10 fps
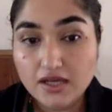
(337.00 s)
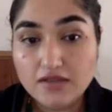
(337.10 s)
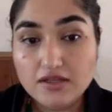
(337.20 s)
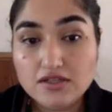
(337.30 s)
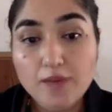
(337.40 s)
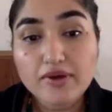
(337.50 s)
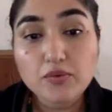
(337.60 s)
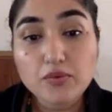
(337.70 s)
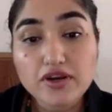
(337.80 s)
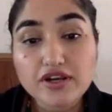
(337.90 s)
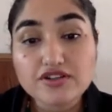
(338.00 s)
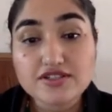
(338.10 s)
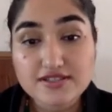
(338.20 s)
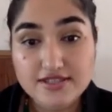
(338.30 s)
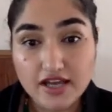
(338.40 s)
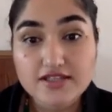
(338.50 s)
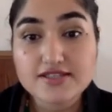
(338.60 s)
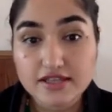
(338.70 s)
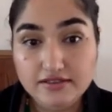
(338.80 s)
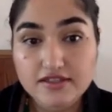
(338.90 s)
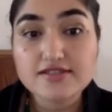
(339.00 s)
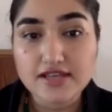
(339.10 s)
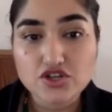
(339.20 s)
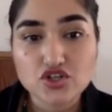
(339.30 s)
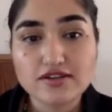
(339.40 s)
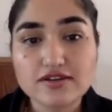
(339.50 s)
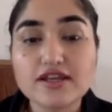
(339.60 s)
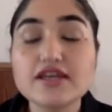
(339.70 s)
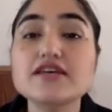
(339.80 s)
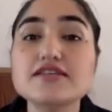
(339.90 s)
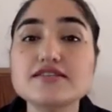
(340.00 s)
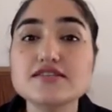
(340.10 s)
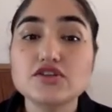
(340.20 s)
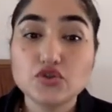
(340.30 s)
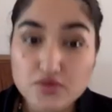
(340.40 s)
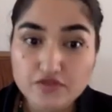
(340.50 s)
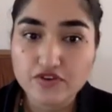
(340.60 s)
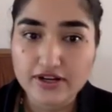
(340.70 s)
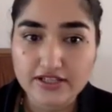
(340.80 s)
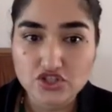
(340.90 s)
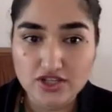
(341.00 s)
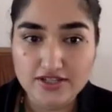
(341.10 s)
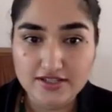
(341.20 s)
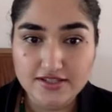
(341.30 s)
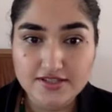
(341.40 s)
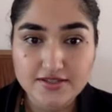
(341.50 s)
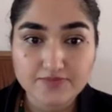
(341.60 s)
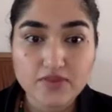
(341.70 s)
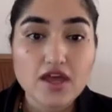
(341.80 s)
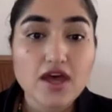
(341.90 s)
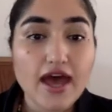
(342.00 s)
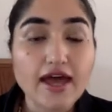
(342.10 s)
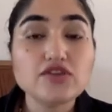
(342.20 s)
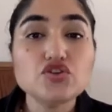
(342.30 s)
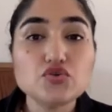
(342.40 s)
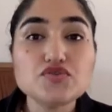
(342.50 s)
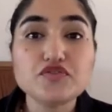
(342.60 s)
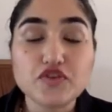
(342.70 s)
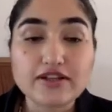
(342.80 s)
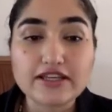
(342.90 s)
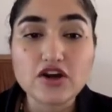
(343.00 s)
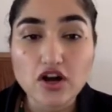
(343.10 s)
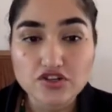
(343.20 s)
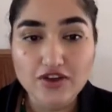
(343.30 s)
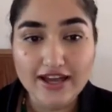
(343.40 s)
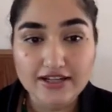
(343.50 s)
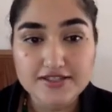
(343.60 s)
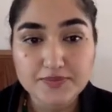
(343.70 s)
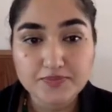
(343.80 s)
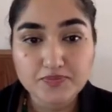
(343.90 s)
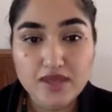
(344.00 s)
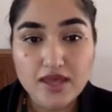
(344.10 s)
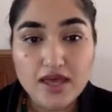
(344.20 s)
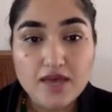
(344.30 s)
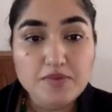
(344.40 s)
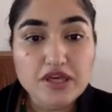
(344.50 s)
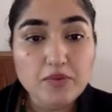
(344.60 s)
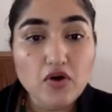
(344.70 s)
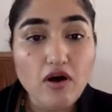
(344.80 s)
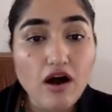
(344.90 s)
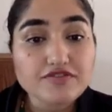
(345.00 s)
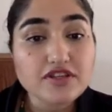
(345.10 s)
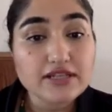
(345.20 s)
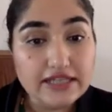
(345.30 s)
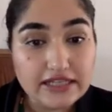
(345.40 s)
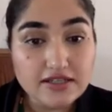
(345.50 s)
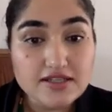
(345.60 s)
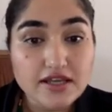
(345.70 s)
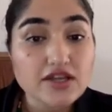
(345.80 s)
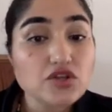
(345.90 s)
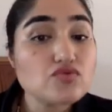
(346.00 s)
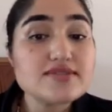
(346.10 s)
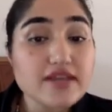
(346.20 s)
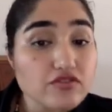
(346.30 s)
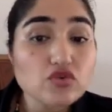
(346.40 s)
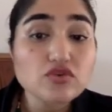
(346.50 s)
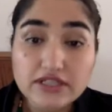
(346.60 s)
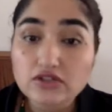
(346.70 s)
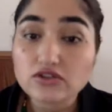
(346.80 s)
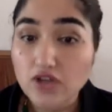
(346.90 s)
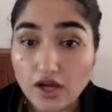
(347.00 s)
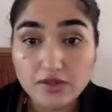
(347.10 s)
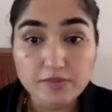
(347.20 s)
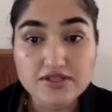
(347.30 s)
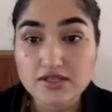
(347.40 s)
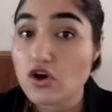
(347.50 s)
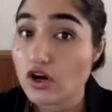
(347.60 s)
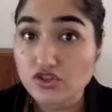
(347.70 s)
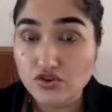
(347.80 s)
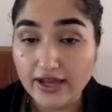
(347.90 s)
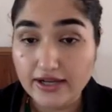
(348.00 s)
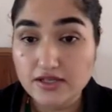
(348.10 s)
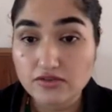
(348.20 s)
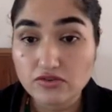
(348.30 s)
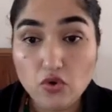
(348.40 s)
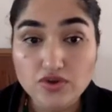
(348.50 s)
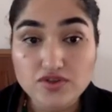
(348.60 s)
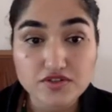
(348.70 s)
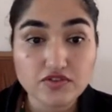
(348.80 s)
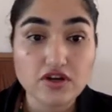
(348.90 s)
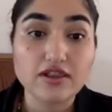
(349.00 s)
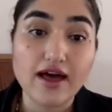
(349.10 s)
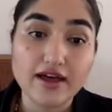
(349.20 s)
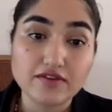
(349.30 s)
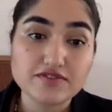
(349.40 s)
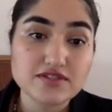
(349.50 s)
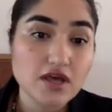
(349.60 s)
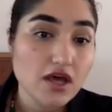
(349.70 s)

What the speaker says: The topic we're here to discuss in this session is user-friendly justice and user-friendly contracts. People often need and use several legal documents and contracts in the course of their lives,